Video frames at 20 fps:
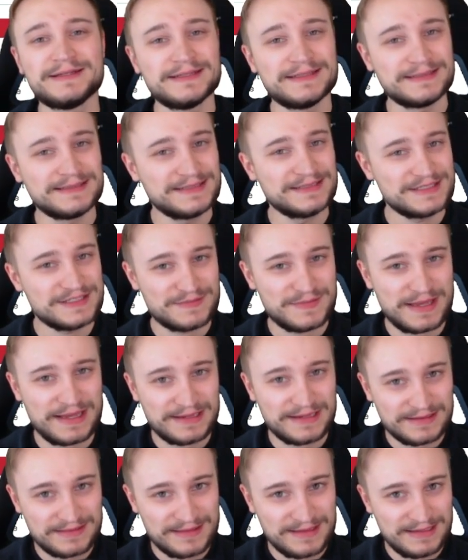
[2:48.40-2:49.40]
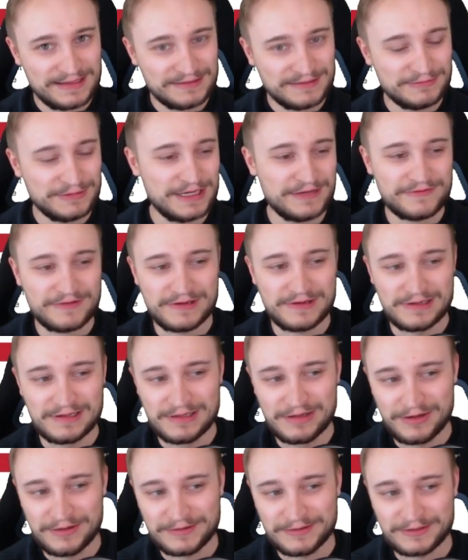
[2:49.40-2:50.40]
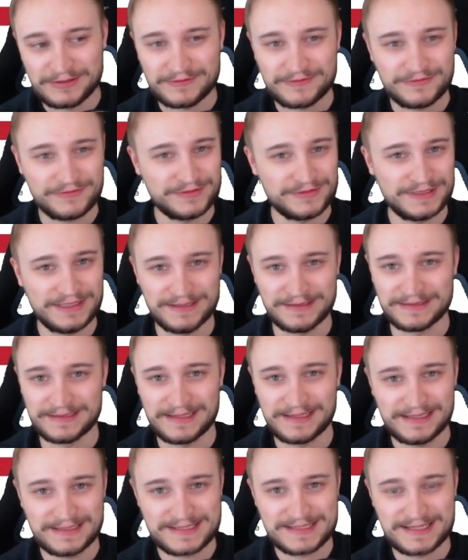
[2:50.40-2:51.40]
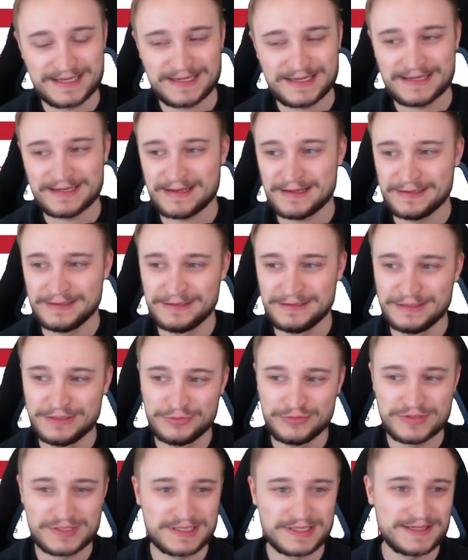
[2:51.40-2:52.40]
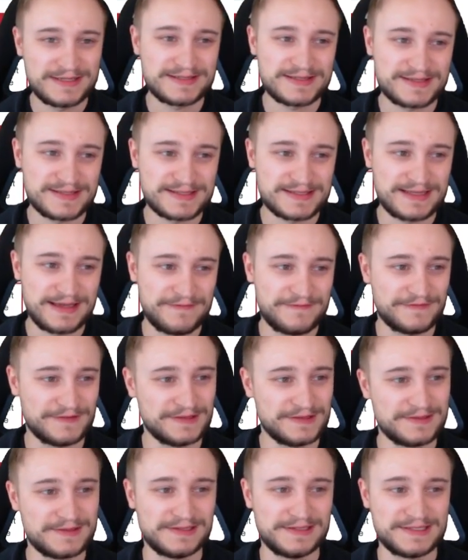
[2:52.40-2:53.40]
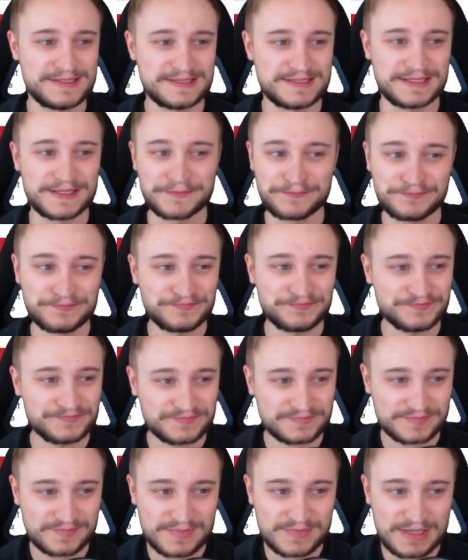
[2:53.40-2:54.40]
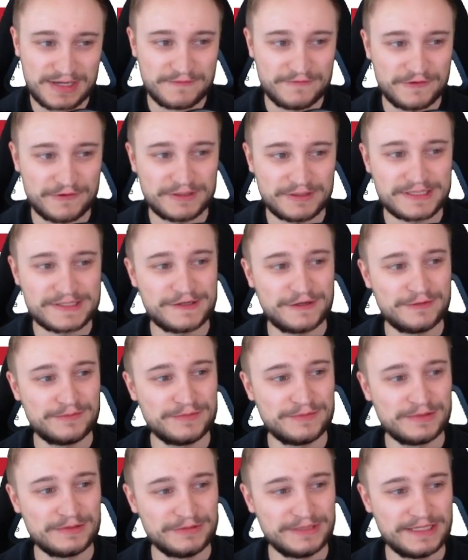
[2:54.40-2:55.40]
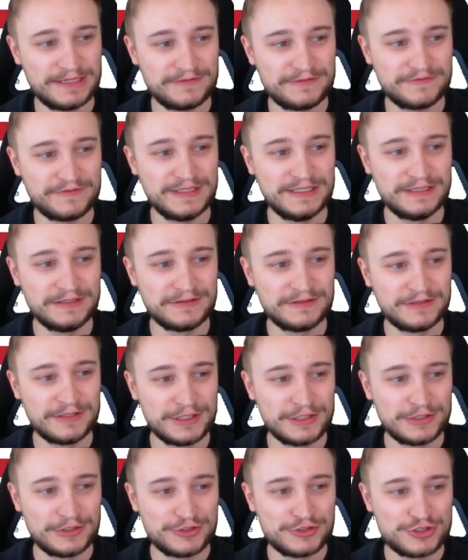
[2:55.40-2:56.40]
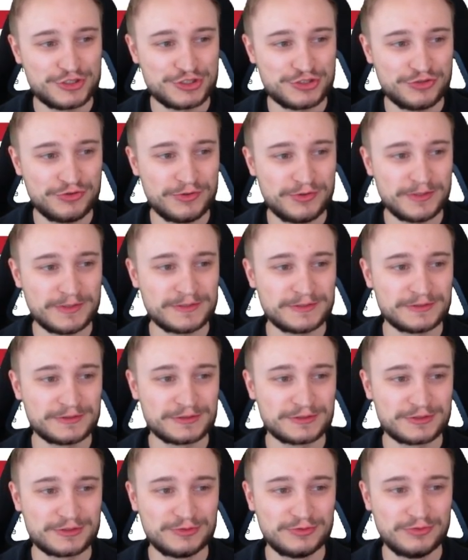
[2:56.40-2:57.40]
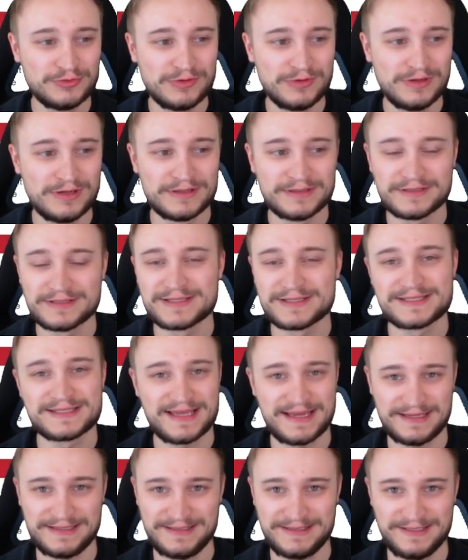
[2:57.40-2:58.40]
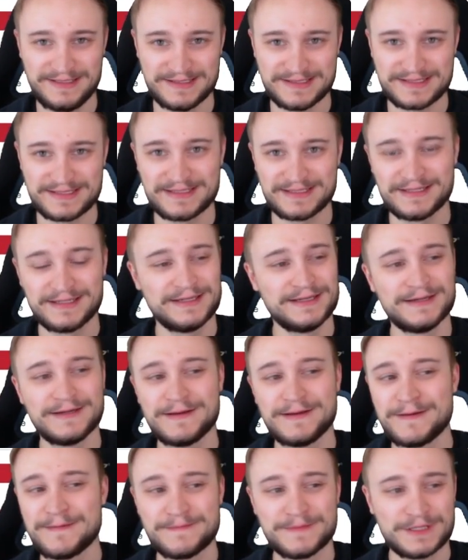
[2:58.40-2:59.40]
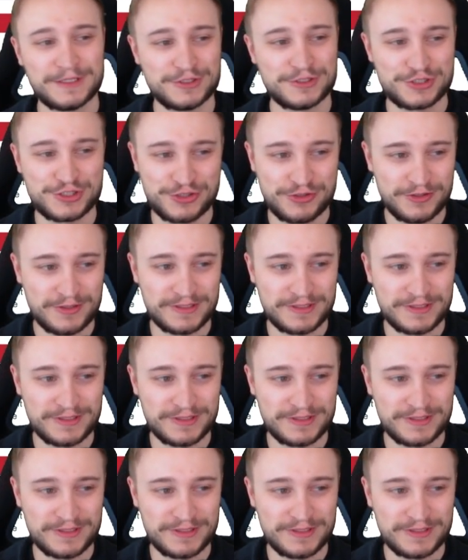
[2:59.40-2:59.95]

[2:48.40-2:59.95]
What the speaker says: Despite that, we have a lot of, let's say, useless stuff in the listing. For example, we have here shirt, cool, scientist. A shirt